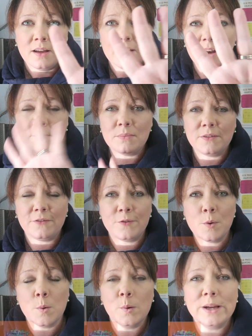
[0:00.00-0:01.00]
Number
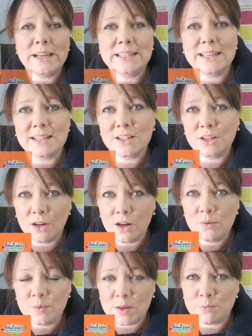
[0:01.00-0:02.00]
four is that to
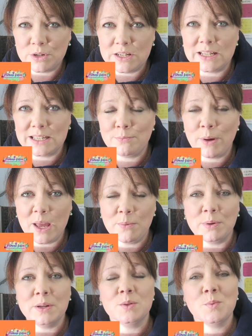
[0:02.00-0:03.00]
go with the predicted
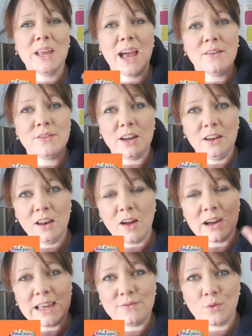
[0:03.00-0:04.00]
papers, we have
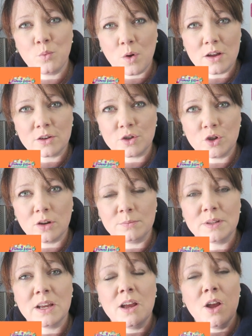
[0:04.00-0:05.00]
live
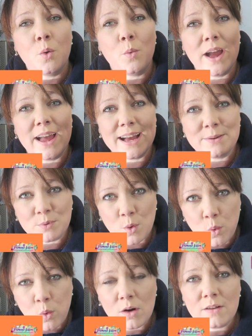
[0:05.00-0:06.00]
workshops where a
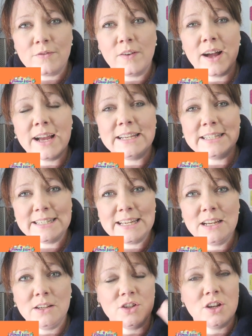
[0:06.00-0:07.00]
qualified
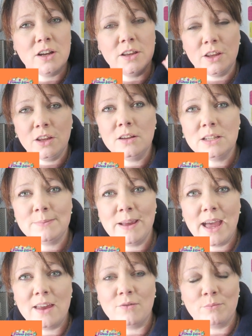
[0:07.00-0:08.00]
teacher, used to be
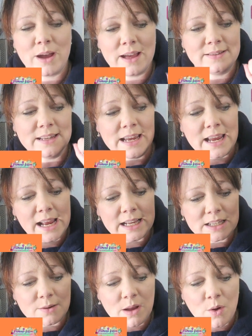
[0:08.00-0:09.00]
head of maths,
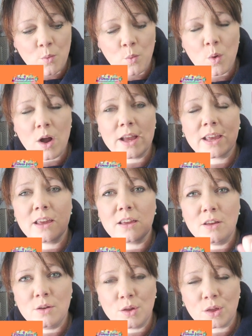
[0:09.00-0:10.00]
is going to be
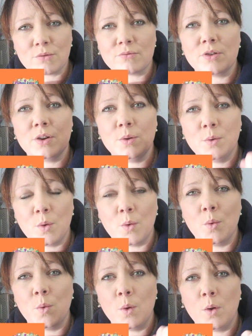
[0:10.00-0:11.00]
working you through
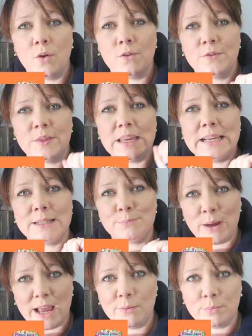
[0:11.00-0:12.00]
all of these
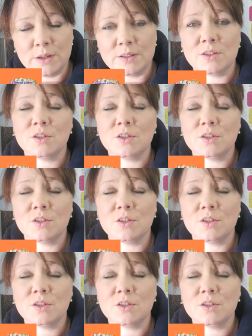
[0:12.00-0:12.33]
papers.